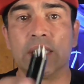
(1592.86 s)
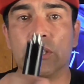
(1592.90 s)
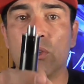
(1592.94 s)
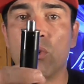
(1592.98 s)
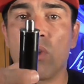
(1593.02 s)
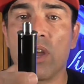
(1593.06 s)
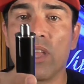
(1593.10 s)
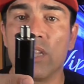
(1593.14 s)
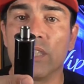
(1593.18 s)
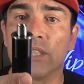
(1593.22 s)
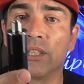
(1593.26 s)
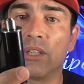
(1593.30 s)

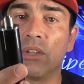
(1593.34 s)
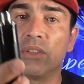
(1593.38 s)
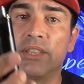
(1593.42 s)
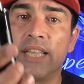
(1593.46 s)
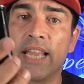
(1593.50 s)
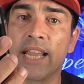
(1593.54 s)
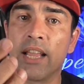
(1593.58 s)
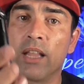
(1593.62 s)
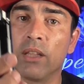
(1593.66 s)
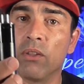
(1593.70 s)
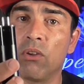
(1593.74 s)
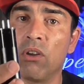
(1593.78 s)
These coils,
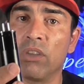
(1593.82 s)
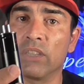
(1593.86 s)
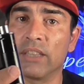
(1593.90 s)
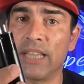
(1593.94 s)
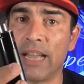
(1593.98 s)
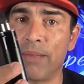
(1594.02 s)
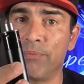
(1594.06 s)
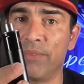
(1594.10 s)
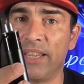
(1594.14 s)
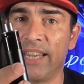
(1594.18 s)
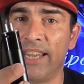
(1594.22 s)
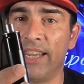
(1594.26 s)
though, take a
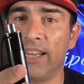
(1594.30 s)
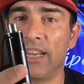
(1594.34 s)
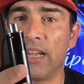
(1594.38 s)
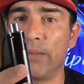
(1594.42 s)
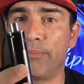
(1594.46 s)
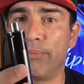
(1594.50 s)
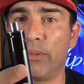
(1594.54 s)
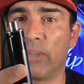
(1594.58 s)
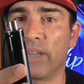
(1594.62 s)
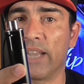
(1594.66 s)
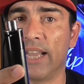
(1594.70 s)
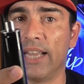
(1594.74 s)
long time to
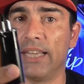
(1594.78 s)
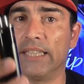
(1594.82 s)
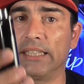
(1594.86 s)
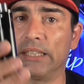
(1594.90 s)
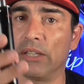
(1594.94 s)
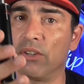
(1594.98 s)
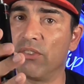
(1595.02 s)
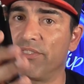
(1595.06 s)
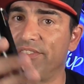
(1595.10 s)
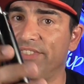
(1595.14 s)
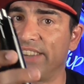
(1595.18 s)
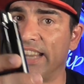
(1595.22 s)
heat up,
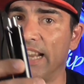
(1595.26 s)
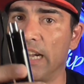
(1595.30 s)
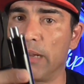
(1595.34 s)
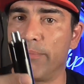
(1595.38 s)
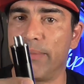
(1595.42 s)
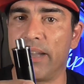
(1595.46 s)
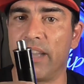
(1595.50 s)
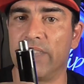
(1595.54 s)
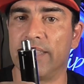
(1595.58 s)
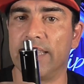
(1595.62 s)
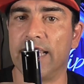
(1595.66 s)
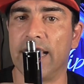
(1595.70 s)
okay? So don't
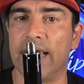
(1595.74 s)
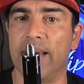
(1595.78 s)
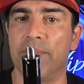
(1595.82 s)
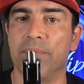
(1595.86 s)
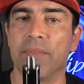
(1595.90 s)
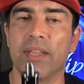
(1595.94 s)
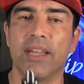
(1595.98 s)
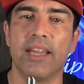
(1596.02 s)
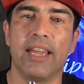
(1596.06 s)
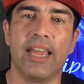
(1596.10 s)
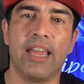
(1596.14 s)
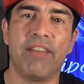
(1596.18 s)
forget about
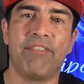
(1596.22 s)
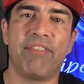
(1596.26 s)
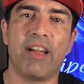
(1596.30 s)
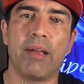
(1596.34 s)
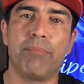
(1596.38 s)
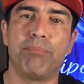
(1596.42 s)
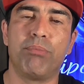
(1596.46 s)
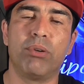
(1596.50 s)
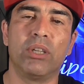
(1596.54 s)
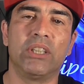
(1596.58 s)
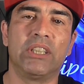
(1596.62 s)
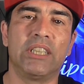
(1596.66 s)
that.
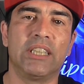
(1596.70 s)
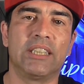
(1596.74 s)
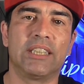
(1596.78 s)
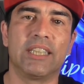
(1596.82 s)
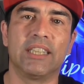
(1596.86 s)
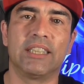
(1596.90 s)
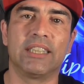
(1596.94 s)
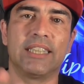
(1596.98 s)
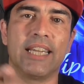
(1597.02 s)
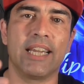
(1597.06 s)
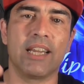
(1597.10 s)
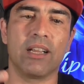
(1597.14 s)
If I put
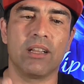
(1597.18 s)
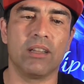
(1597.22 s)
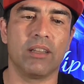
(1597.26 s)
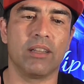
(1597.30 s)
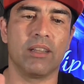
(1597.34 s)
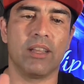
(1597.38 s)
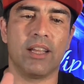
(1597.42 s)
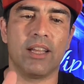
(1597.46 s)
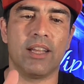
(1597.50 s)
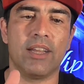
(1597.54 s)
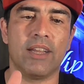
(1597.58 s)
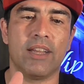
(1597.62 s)
just a
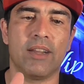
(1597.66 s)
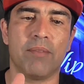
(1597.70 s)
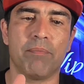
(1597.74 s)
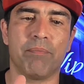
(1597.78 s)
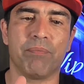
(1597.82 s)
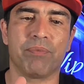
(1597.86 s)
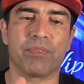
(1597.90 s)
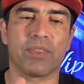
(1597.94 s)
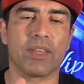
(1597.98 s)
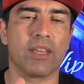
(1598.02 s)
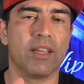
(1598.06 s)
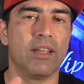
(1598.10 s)
single
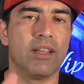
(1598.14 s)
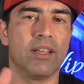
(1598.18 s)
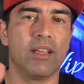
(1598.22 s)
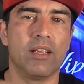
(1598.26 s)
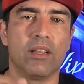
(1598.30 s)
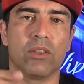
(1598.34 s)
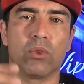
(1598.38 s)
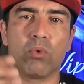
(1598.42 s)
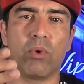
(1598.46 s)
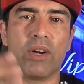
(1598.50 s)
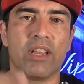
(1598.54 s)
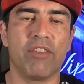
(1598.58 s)

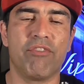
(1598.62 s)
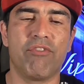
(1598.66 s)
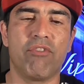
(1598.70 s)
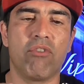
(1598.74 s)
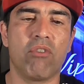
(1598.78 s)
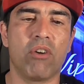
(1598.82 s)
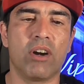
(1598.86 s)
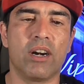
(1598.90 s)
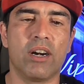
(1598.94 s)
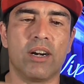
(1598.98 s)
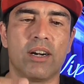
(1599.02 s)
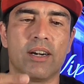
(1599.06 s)

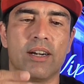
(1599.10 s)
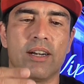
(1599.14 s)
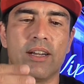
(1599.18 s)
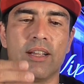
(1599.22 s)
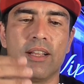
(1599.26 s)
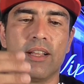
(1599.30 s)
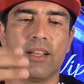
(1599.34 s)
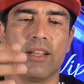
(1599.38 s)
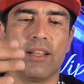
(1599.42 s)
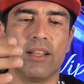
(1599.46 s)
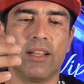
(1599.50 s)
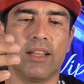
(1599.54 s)

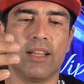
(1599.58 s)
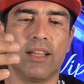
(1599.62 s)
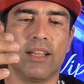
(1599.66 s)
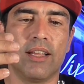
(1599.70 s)
24